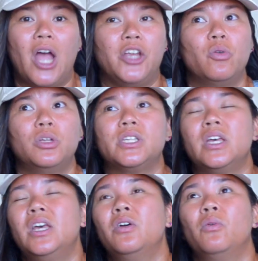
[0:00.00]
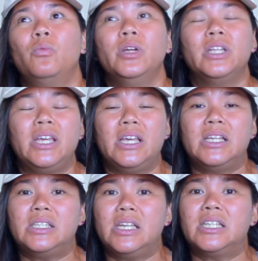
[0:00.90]
I know it's really
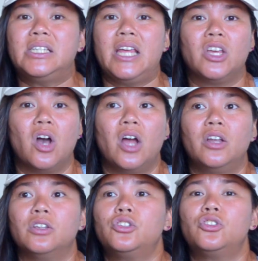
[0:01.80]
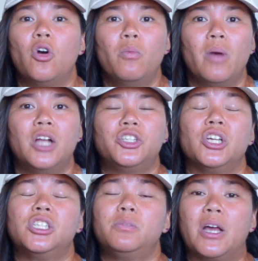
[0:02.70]
easy to take on so much,
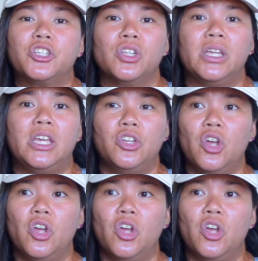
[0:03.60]
especially,